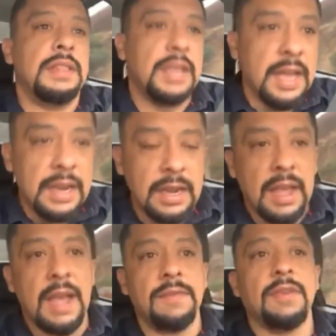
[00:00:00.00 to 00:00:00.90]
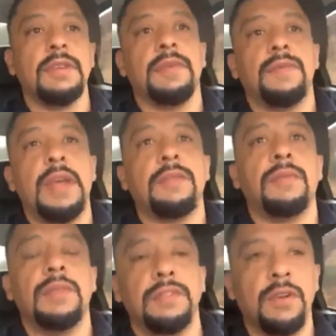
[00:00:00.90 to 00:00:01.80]
then after the
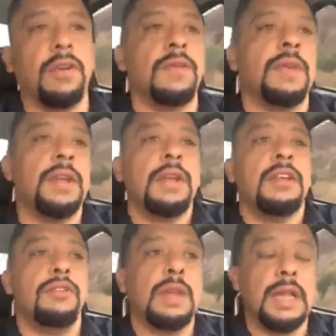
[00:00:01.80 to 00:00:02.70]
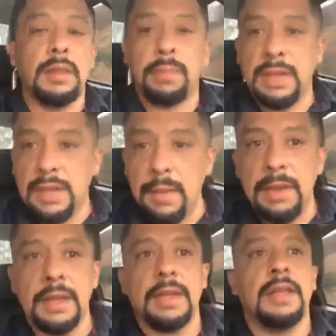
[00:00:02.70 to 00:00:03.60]
Federal Reserve you got the
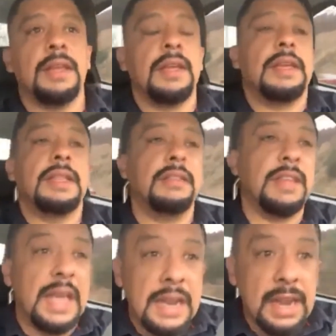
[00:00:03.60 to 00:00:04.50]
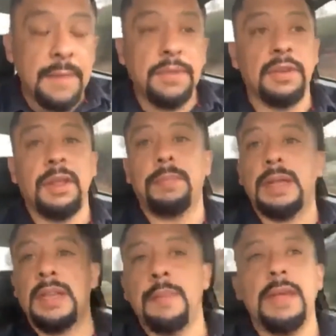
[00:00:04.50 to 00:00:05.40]
pandemic. Then after the
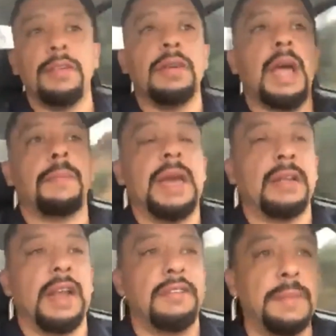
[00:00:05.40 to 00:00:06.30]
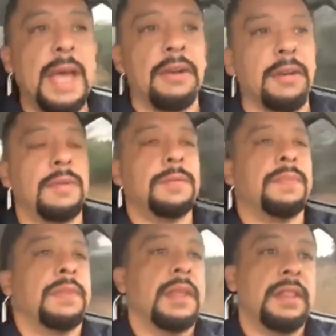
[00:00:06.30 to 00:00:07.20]
pandemic, you got Black Lives Matter,
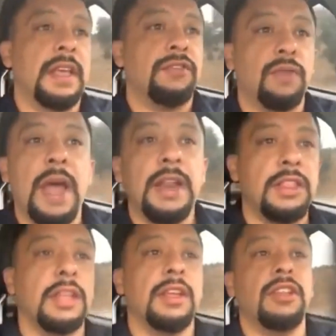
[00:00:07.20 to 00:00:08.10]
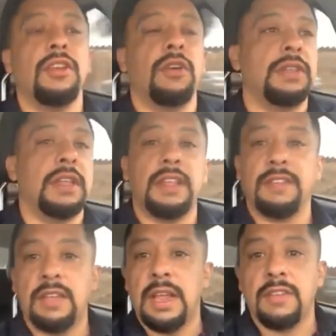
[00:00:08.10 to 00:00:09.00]
the strategy, you know,
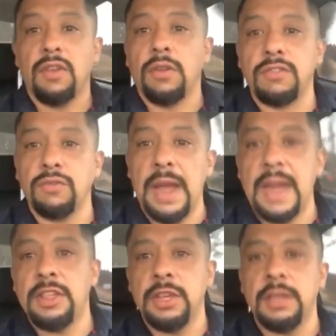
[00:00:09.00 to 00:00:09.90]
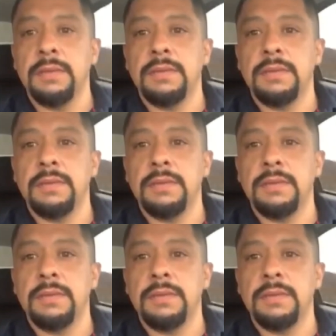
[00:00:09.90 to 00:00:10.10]
this, it is all a strategy.